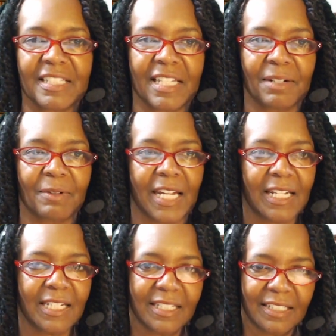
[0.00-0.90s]
say, where?
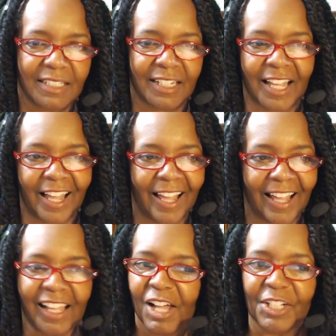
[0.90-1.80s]

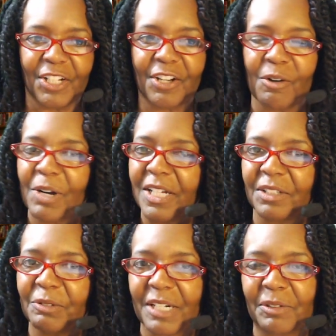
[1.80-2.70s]
you know what?
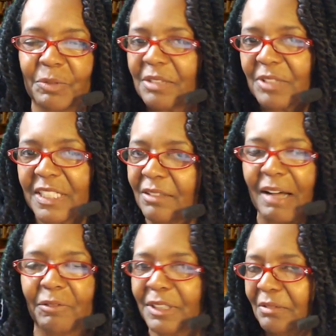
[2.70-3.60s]
What? What? What?
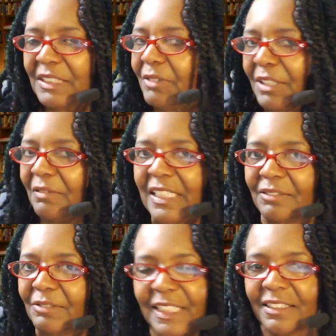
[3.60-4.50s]
What? What? What? What? What?
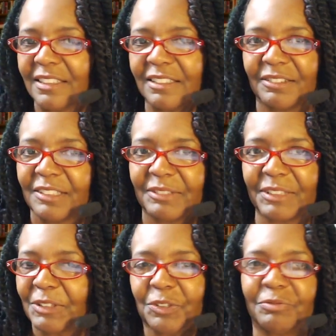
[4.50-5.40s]
What? What
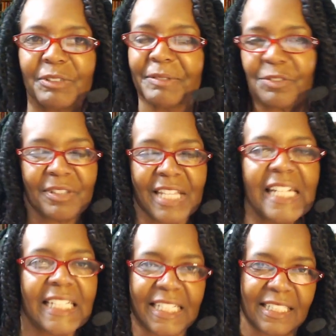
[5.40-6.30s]
was you? What was you
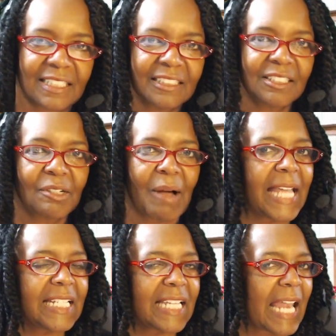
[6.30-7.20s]
thinking? Why
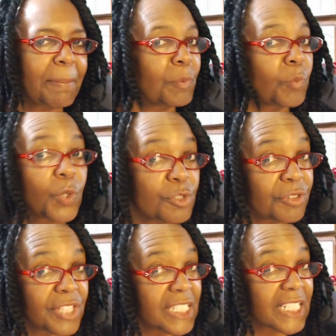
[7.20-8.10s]
did that happen? Were you
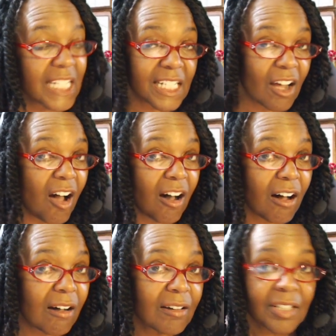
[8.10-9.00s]
thinking at all?
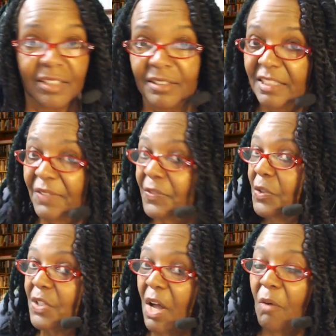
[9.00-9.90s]
If you
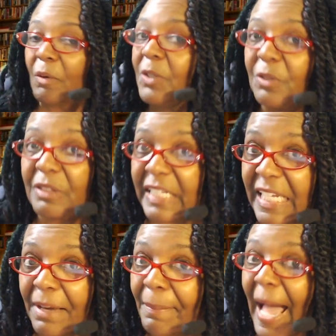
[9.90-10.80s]
saw, what were you
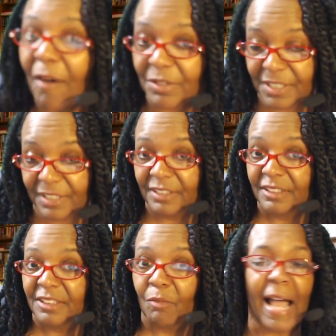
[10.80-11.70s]
thinking about?
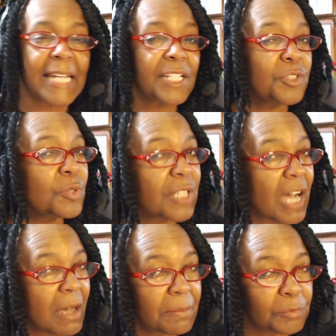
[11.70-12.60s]
Why did you
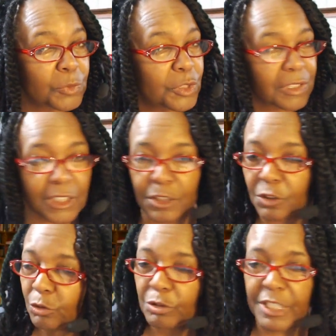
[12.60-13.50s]
come to the
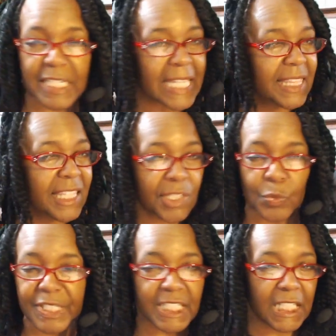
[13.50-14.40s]
conclusion that this
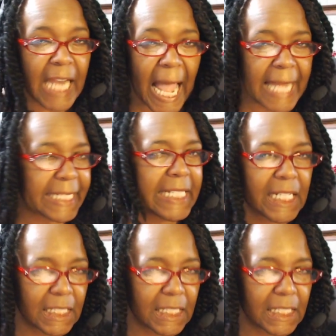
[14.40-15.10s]
was a good idea?